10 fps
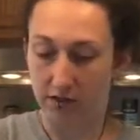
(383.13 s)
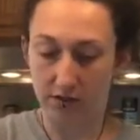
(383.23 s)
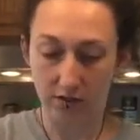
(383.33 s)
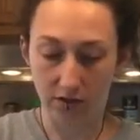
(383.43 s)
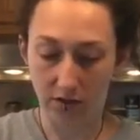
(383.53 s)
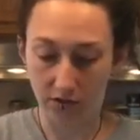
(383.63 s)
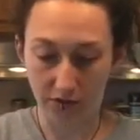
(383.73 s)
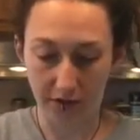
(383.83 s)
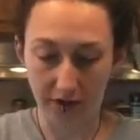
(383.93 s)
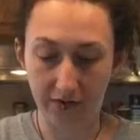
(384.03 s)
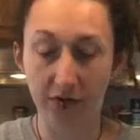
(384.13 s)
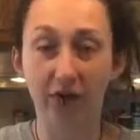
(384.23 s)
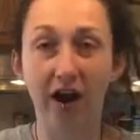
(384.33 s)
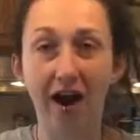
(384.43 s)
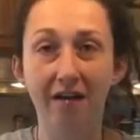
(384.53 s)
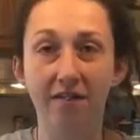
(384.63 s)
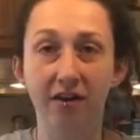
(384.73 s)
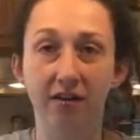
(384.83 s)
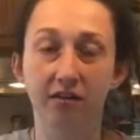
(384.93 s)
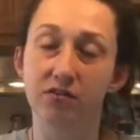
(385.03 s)
So if you don't have
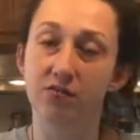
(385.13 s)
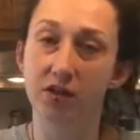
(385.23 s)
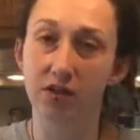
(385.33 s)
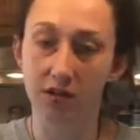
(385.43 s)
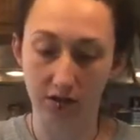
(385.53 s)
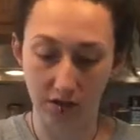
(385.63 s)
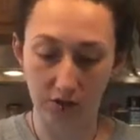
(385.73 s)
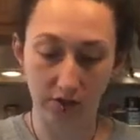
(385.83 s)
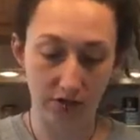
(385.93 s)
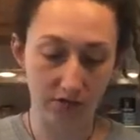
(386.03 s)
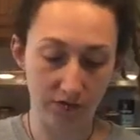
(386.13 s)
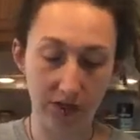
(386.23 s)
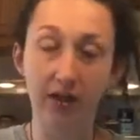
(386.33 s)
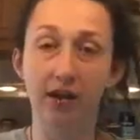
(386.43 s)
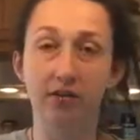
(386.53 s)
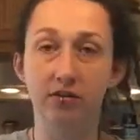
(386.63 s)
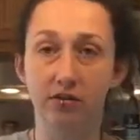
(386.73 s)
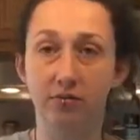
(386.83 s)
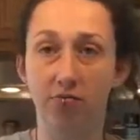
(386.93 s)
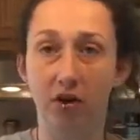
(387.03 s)
any that's vegan, you can use veganese
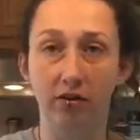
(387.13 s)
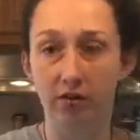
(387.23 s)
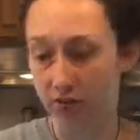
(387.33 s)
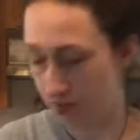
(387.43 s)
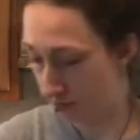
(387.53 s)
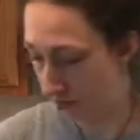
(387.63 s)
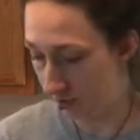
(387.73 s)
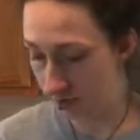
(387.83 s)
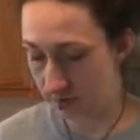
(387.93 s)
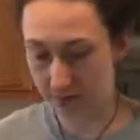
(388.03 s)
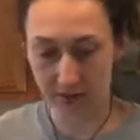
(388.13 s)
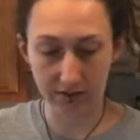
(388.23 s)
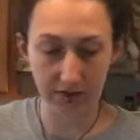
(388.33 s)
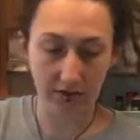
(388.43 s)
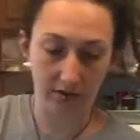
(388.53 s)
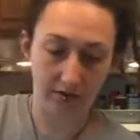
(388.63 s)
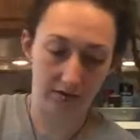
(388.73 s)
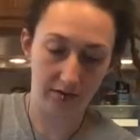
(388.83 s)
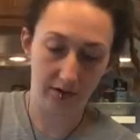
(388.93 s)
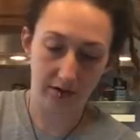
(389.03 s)
and some relish. It's really easy to mix
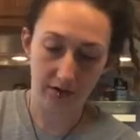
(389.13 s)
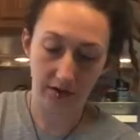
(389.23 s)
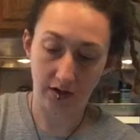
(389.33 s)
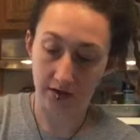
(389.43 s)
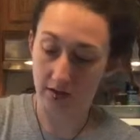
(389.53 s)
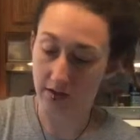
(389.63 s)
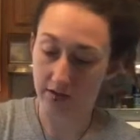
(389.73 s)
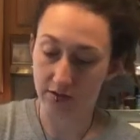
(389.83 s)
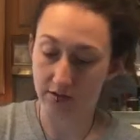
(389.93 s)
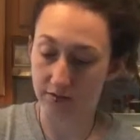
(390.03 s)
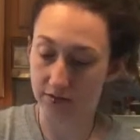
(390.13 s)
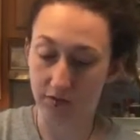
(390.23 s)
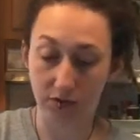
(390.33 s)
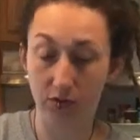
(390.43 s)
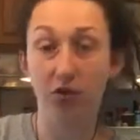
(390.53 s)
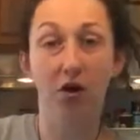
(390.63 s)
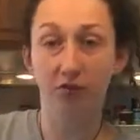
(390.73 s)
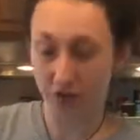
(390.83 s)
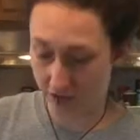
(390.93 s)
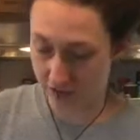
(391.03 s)
together, and that's
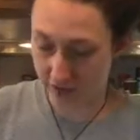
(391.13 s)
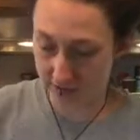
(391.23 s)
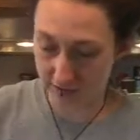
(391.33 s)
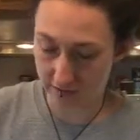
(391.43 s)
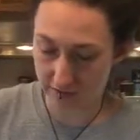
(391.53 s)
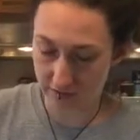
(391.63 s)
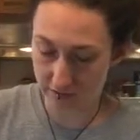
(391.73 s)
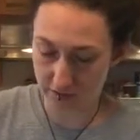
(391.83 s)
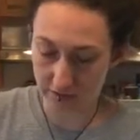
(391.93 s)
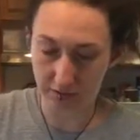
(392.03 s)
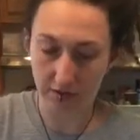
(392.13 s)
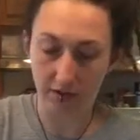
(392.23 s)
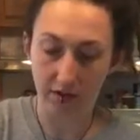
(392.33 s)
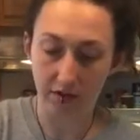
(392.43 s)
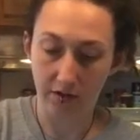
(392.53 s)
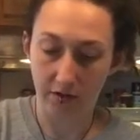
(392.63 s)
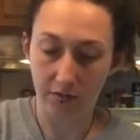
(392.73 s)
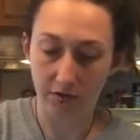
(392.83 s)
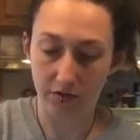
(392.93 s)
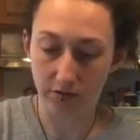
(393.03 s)
all tartar sauce is.
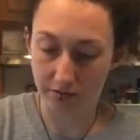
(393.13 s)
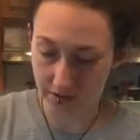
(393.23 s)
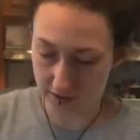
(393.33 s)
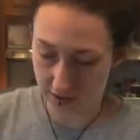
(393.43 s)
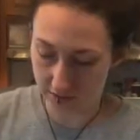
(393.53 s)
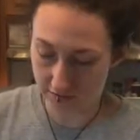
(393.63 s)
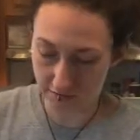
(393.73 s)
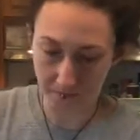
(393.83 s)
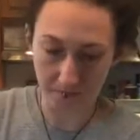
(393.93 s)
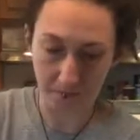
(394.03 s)
Put a scoop of this in,